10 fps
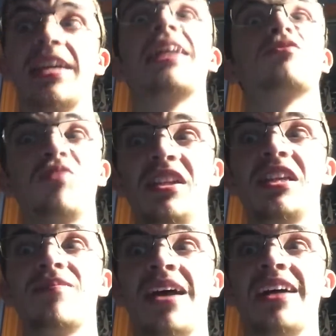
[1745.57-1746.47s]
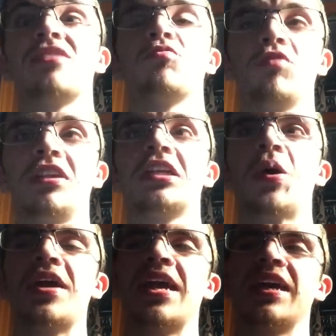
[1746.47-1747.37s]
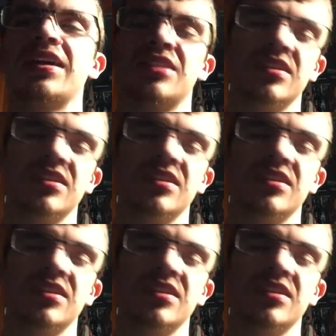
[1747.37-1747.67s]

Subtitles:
it's really bad. It's really annoying because he